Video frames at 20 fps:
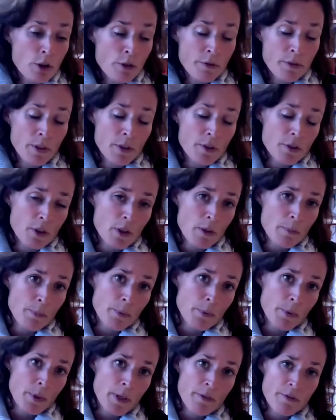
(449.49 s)
for
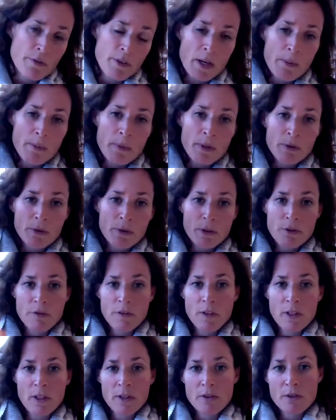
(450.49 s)
example, environmental
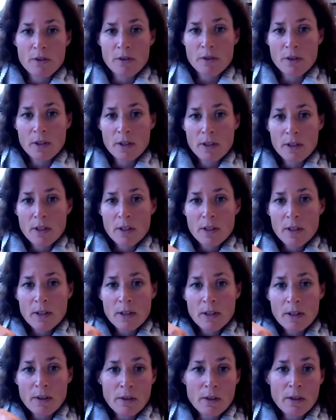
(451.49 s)
effects
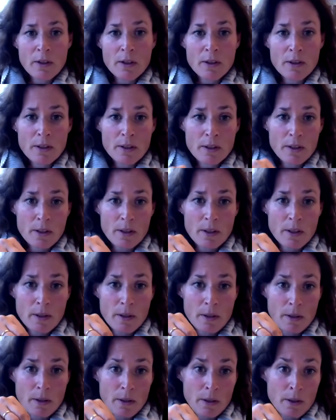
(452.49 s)
that are
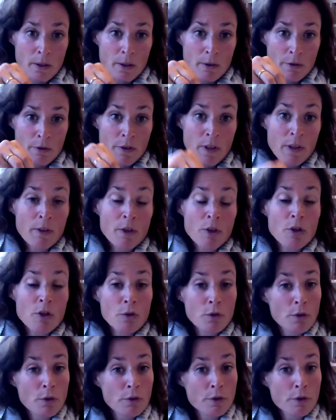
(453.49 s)
very strong for